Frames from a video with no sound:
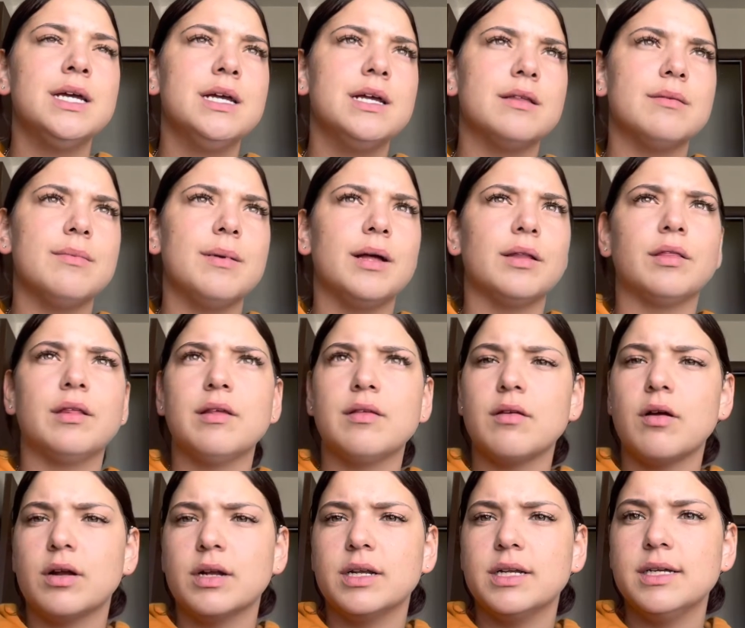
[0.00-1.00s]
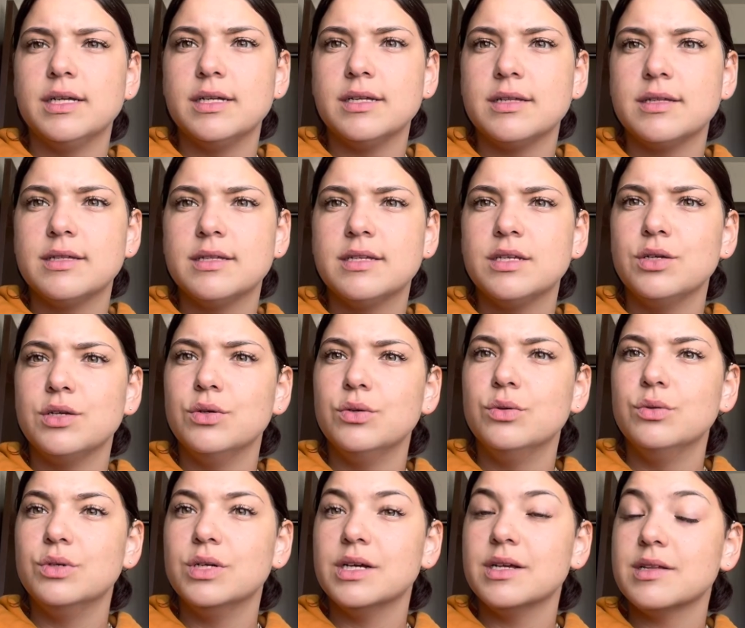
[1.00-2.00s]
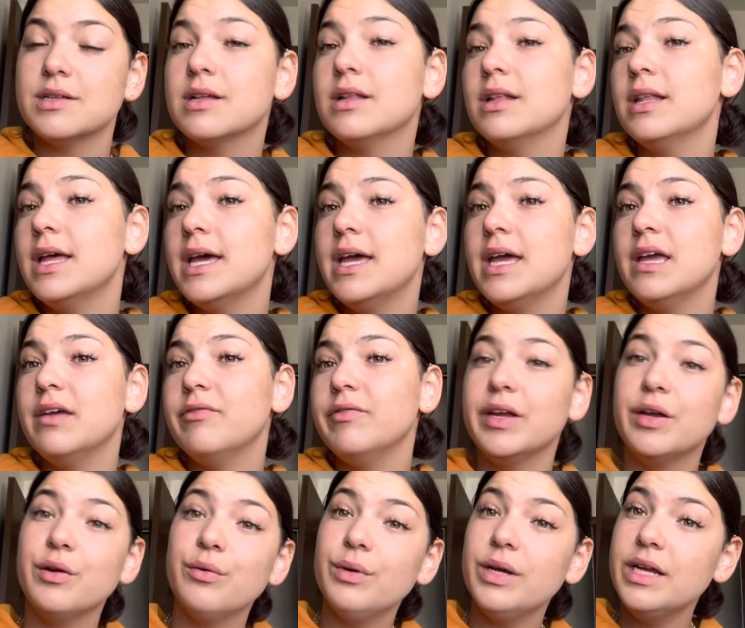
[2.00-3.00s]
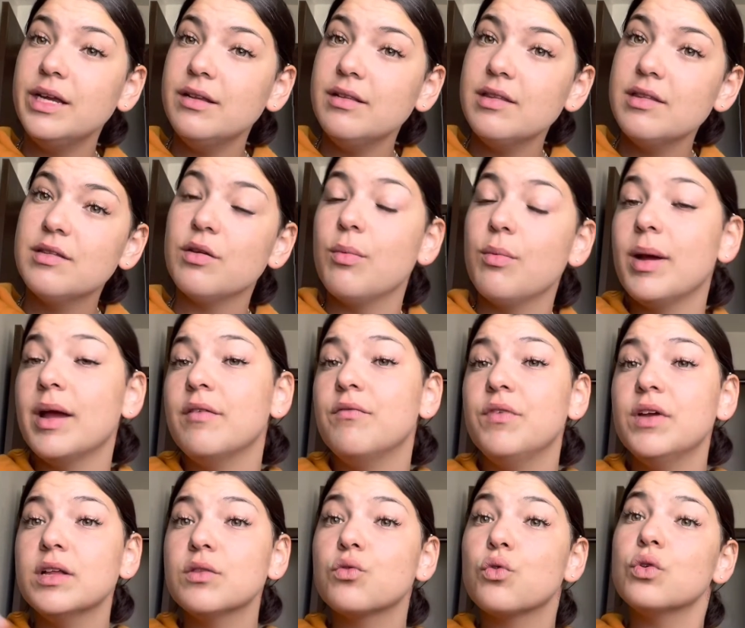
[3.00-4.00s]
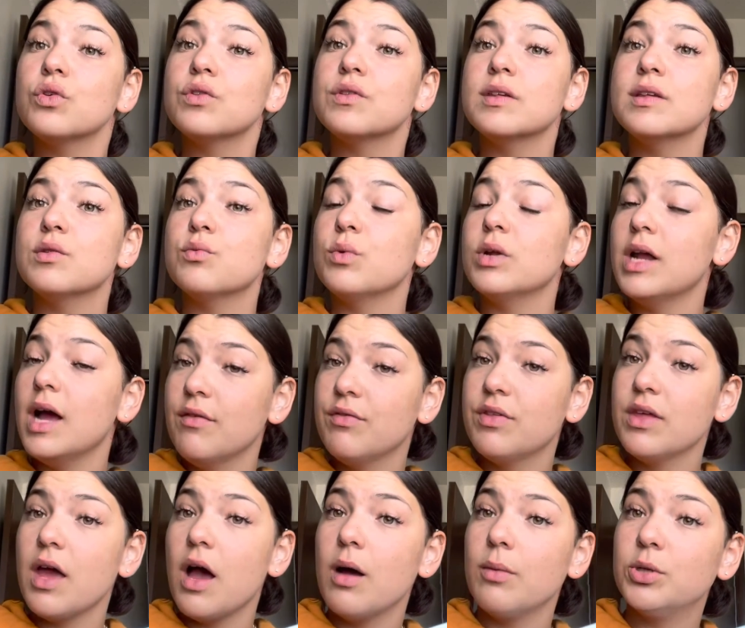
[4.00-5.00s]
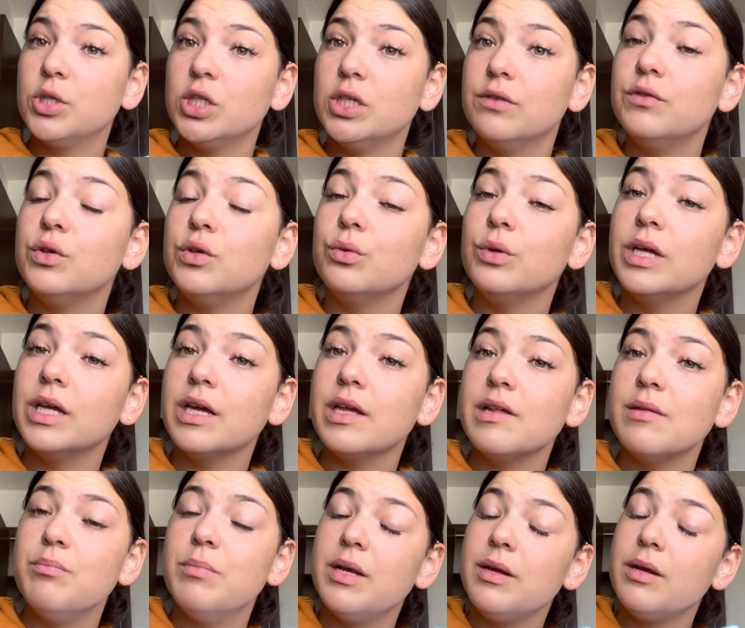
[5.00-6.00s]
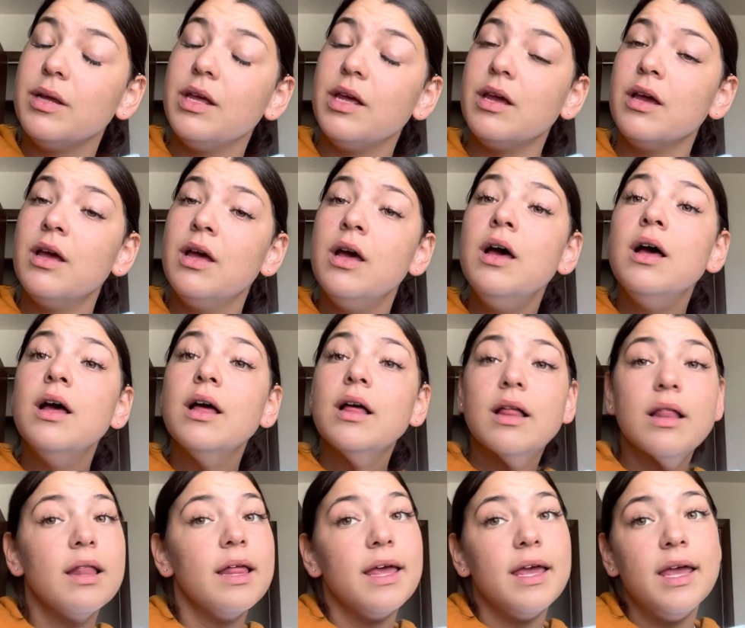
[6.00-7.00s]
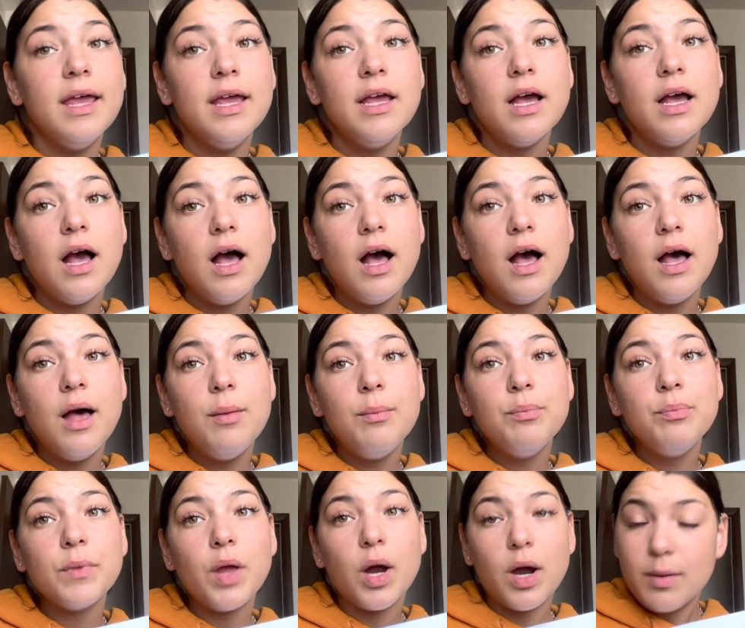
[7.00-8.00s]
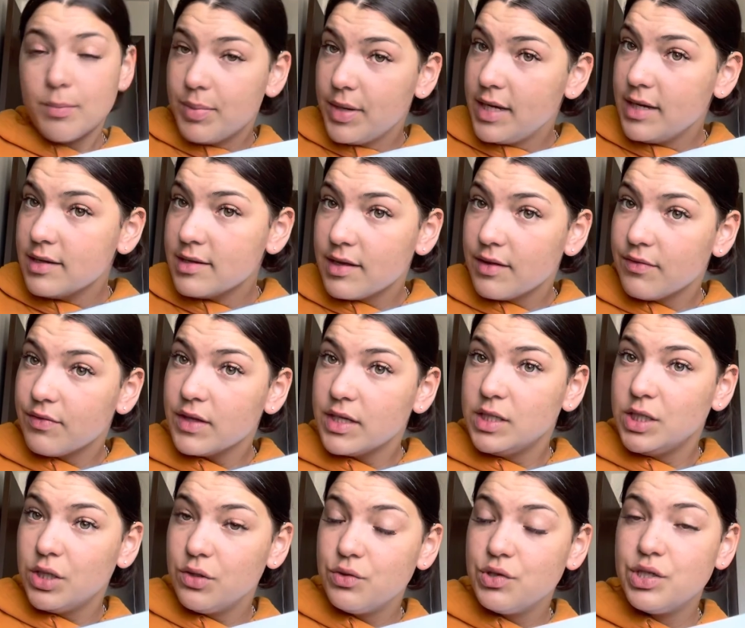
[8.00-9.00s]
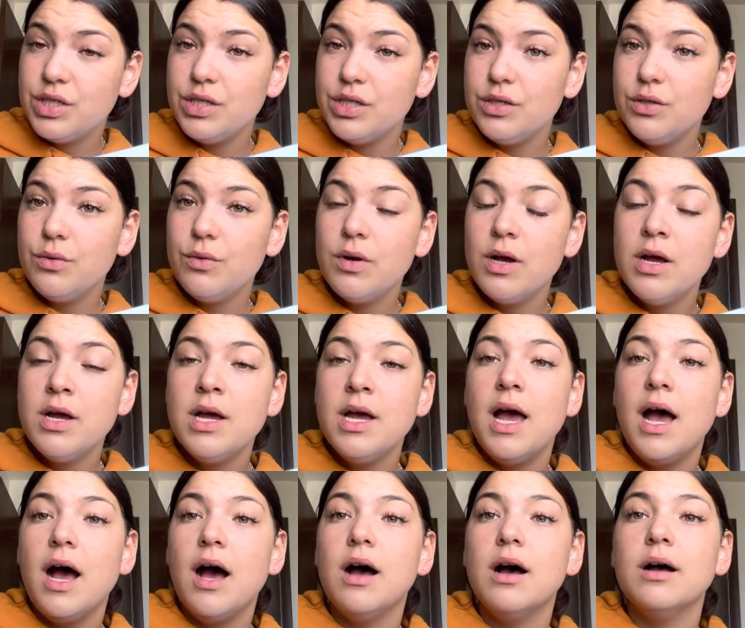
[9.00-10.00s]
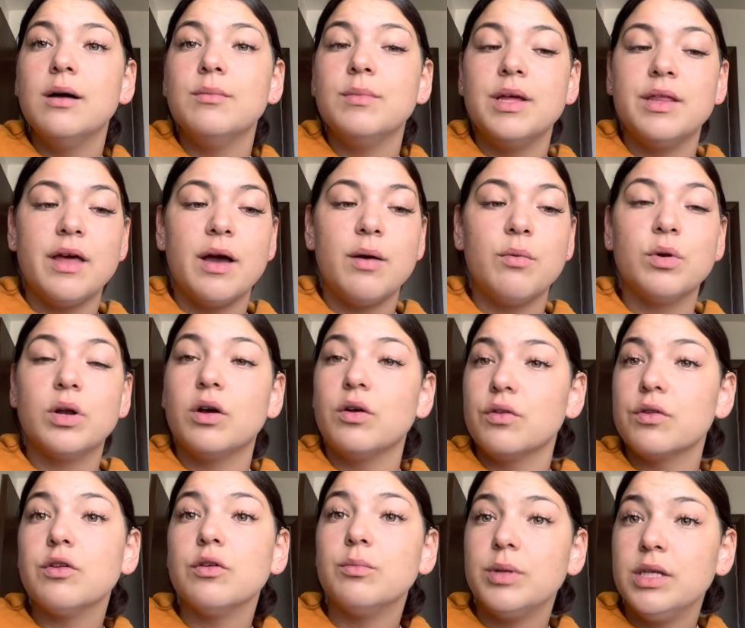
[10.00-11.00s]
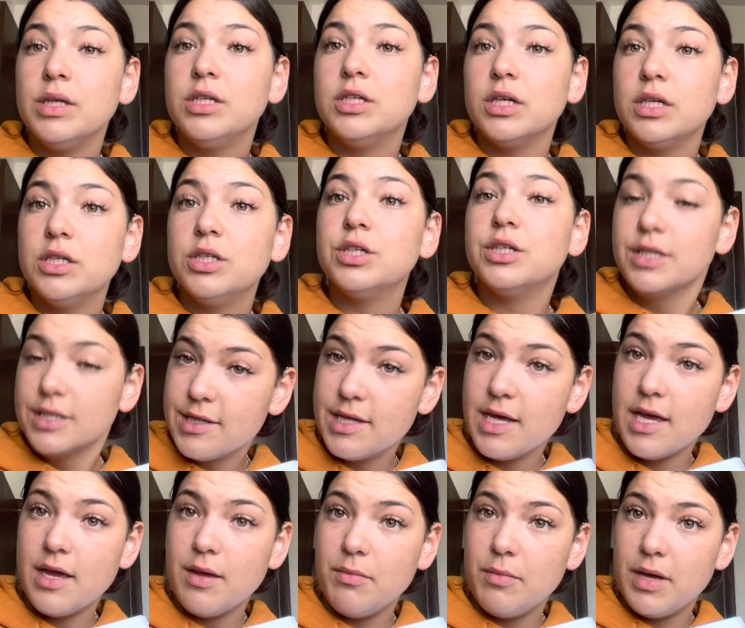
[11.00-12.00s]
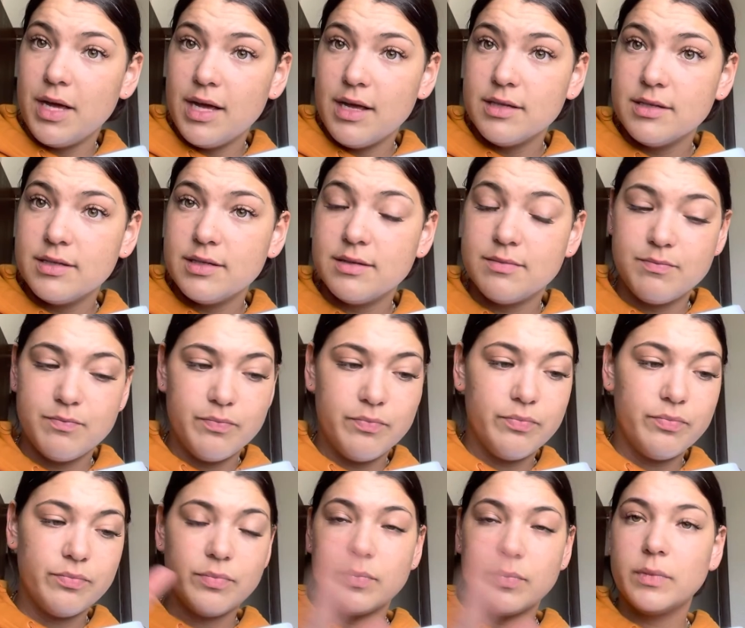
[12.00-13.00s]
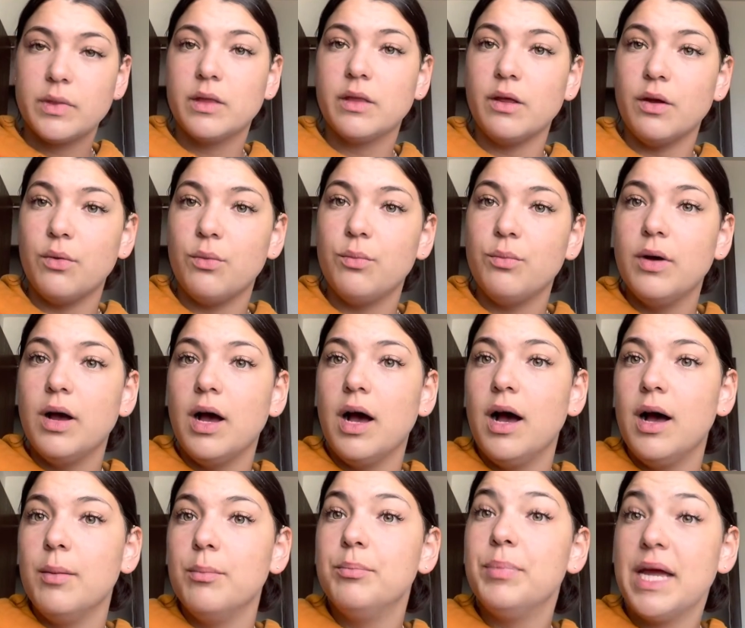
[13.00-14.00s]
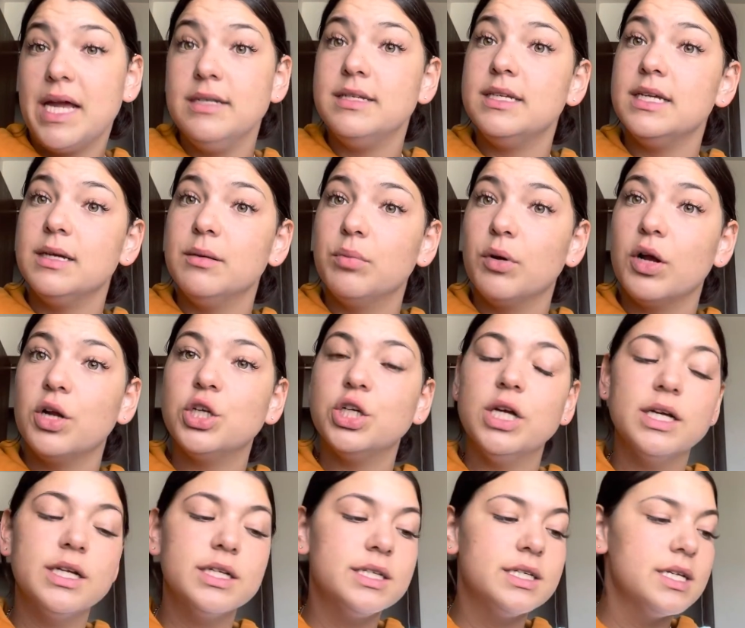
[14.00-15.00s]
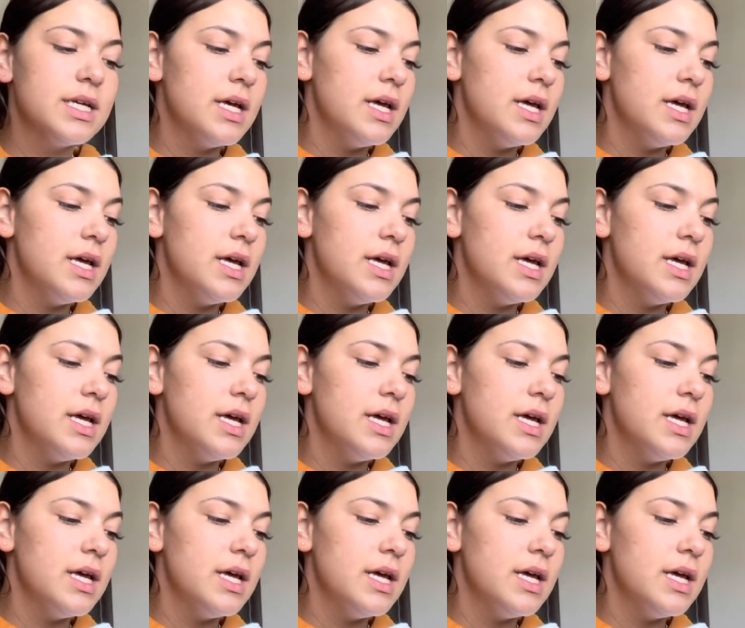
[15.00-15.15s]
Is about this artist who does clay figurines. So my advanced courses would have the option of doing a mini clay art piece if they chose to, and that would also be judged the same as the painting project.